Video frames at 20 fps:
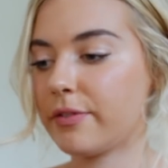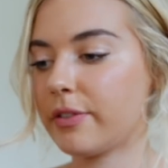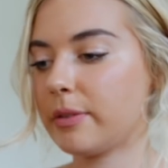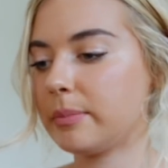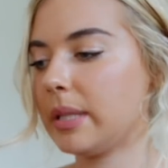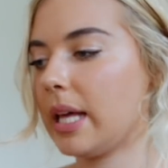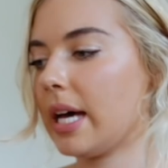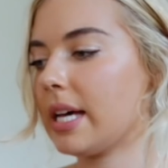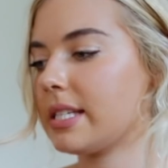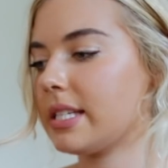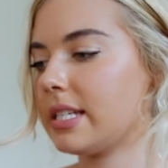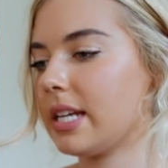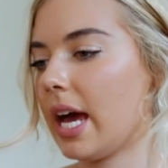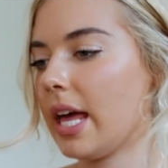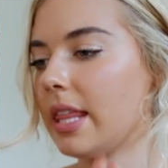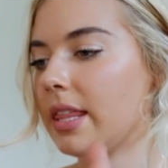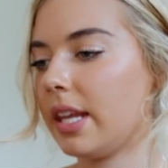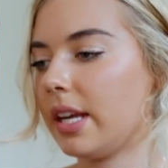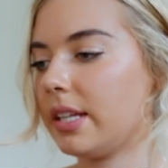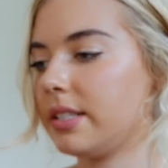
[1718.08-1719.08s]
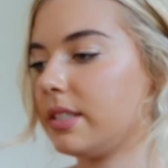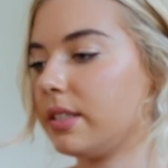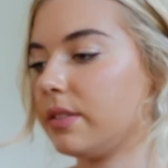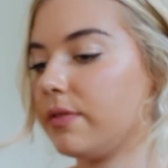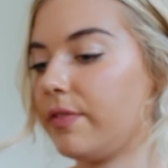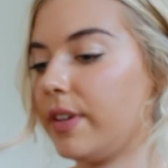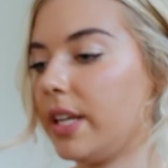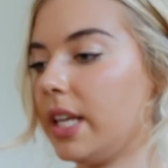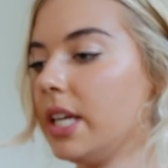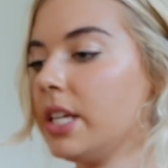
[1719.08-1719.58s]
from last night that I
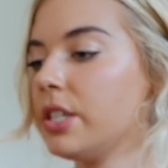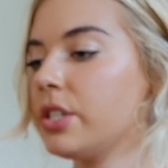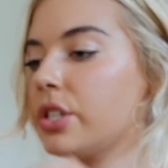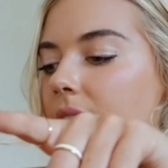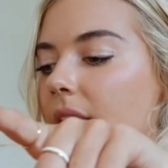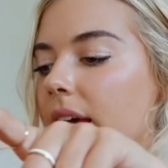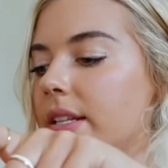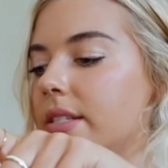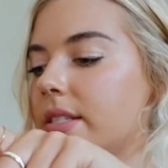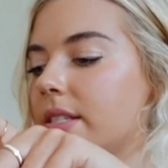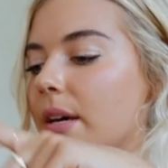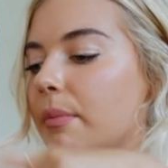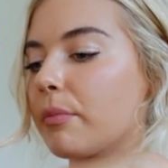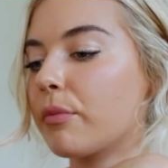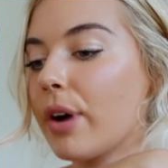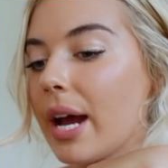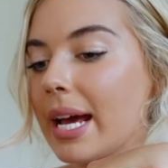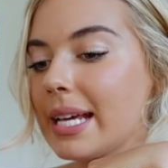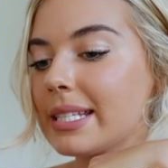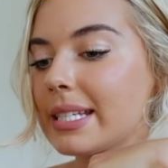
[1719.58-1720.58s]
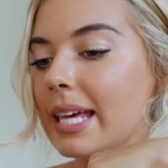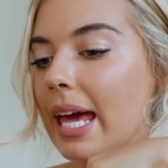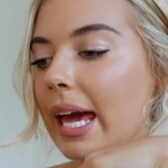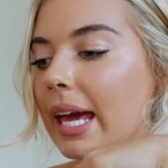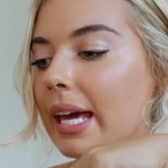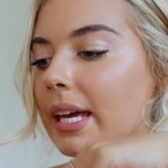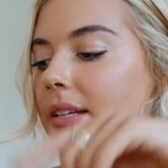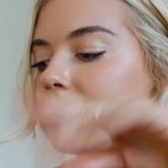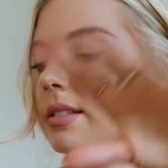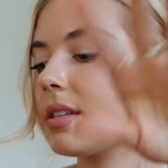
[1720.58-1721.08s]
didn't finish. And then some rice
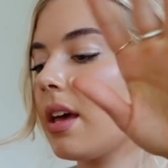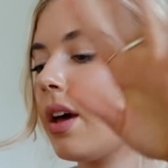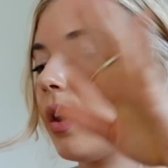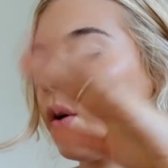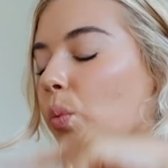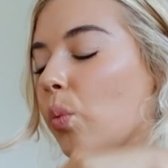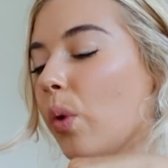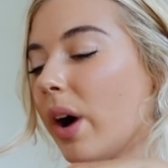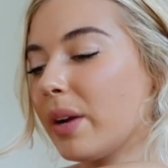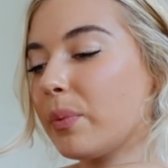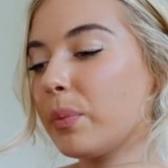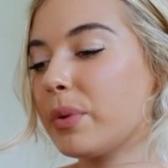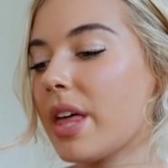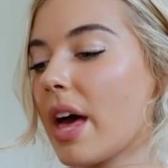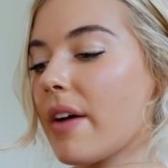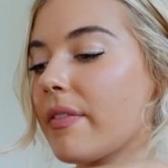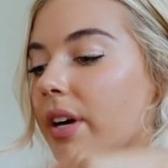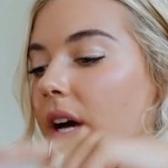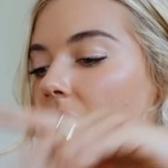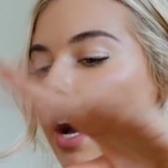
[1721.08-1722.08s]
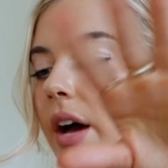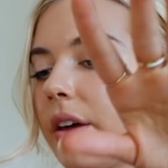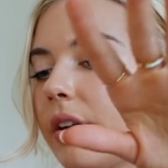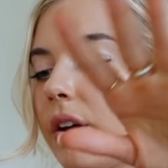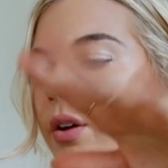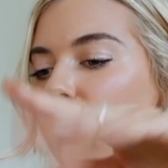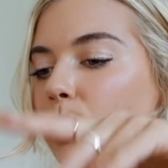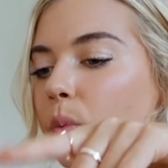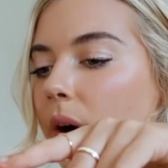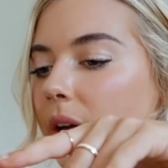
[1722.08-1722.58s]
cakes, one with
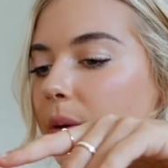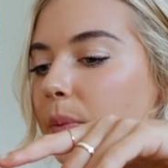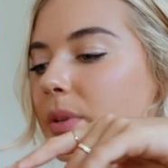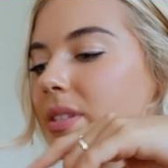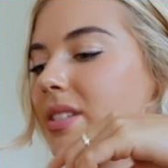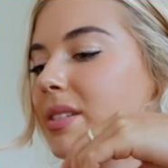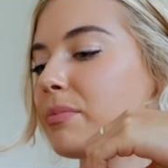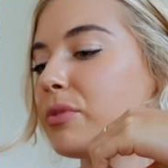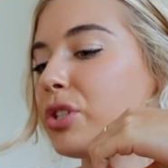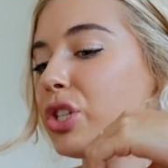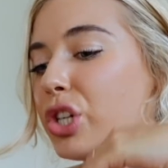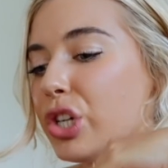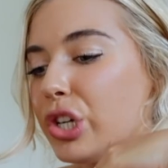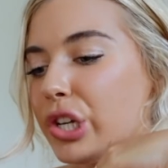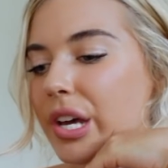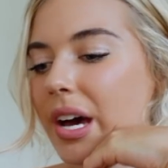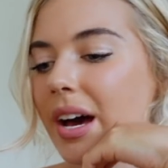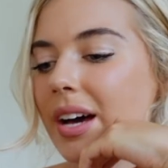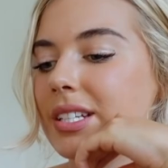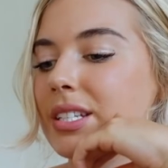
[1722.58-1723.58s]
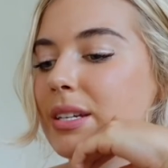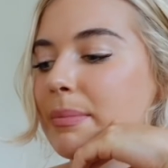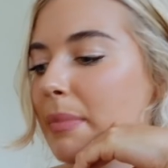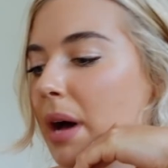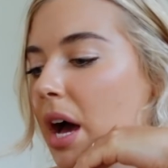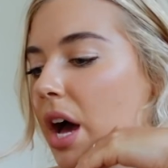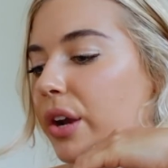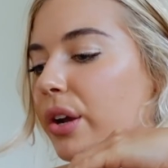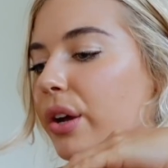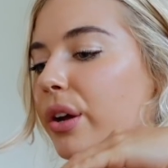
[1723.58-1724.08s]
avocado, one with some tuna,
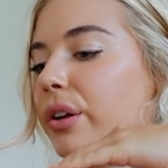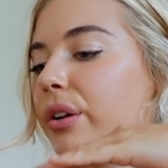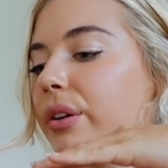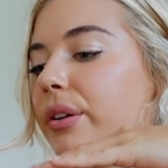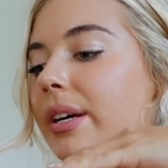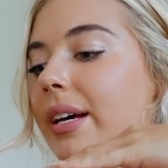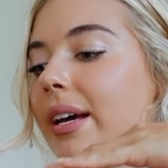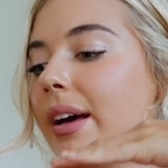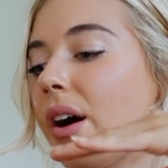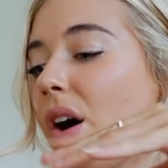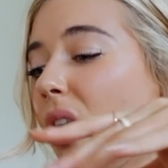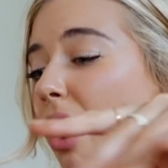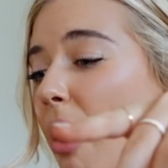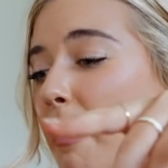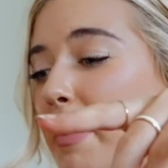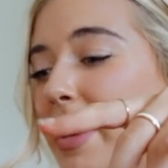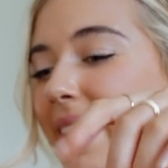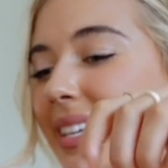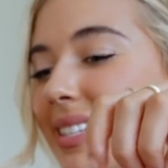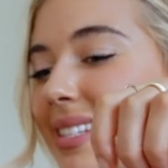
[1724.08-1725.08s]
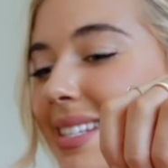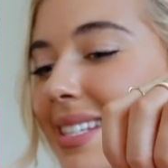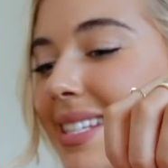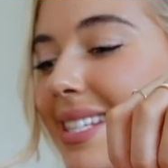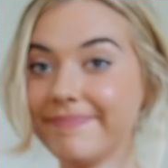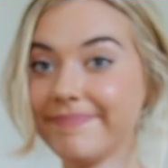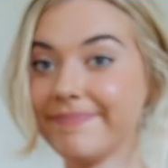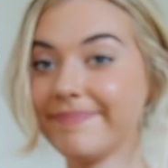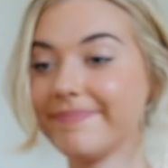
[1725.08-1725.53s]
tomato, hummus.